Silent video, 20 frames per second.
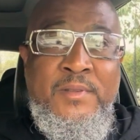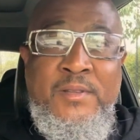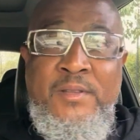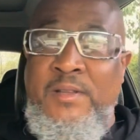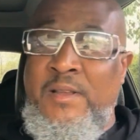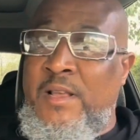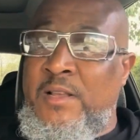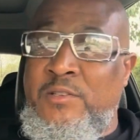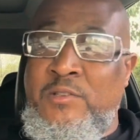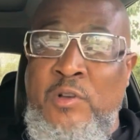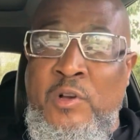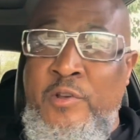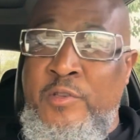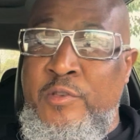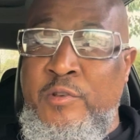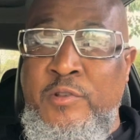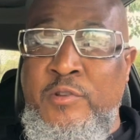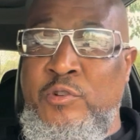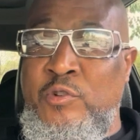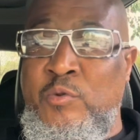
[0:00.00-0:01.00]
That's all you
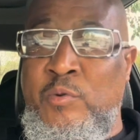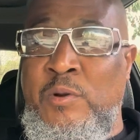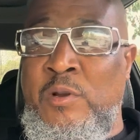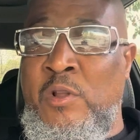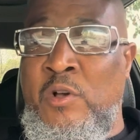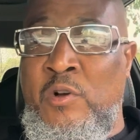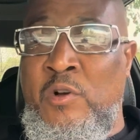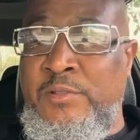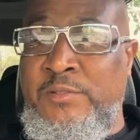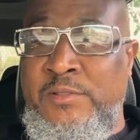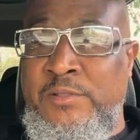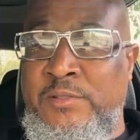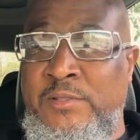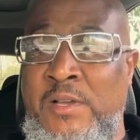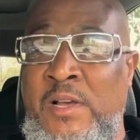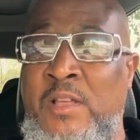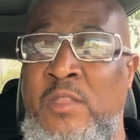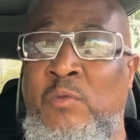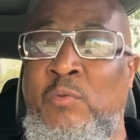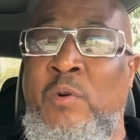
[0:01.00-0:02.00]
can do with losses.
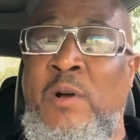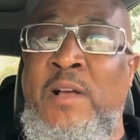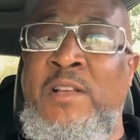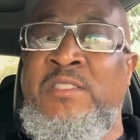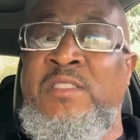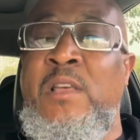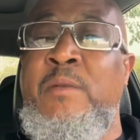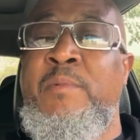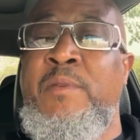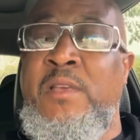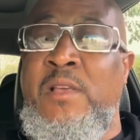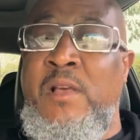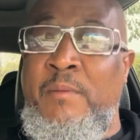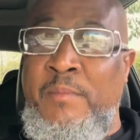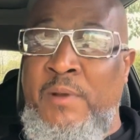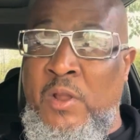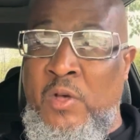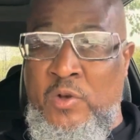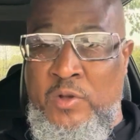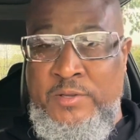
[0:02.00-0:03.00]
Otherwise, they become
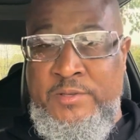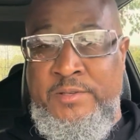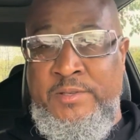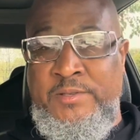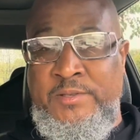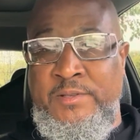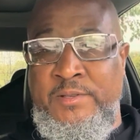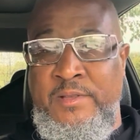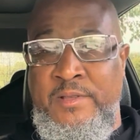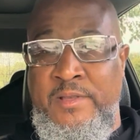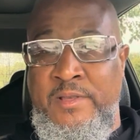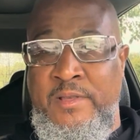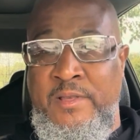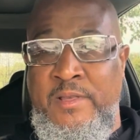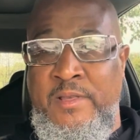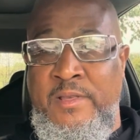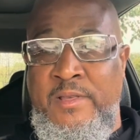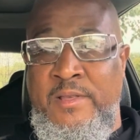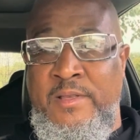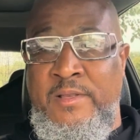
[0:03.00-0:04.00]
losses.
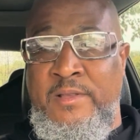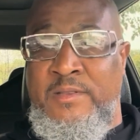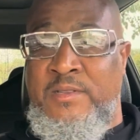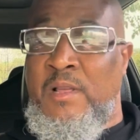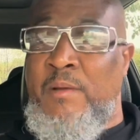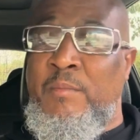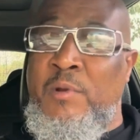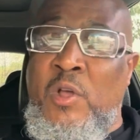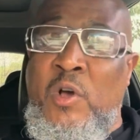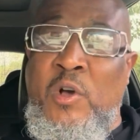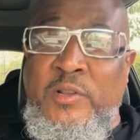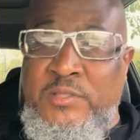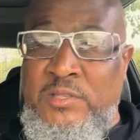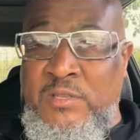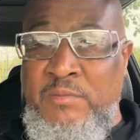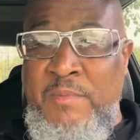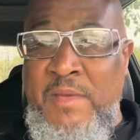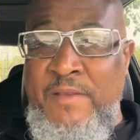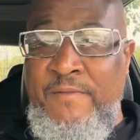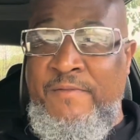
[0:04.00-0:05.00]
Some
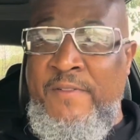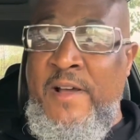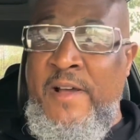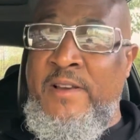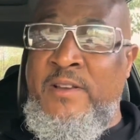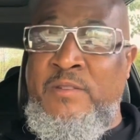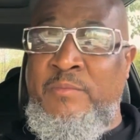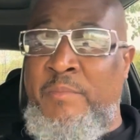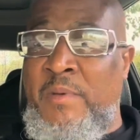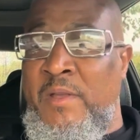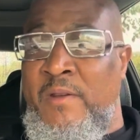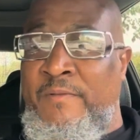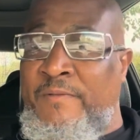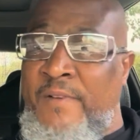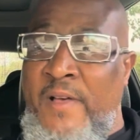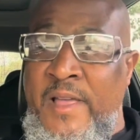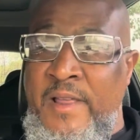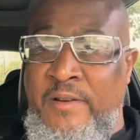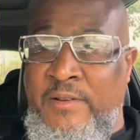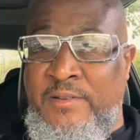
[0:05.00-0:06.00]
losses make fighters better
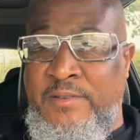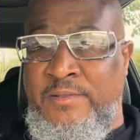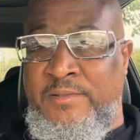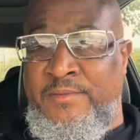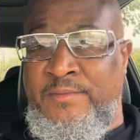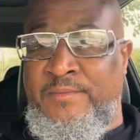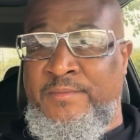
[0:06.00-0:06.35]
fighters.